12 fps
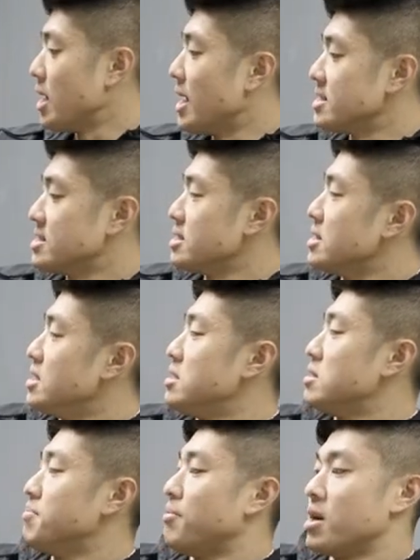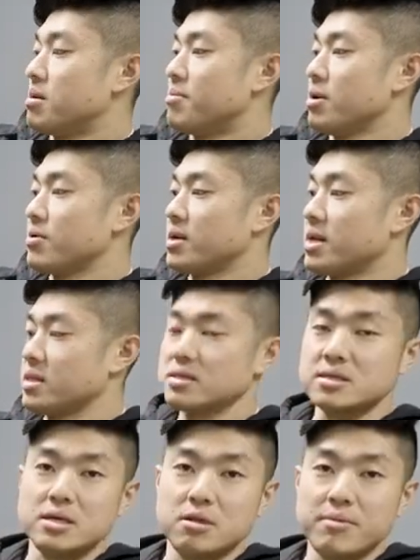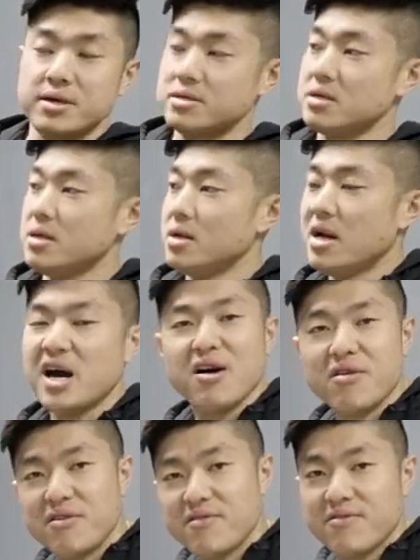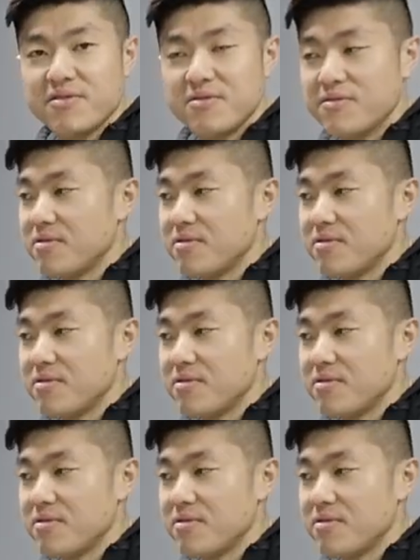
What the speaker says: As in the bottom part, we can get this color match. I don't know if you're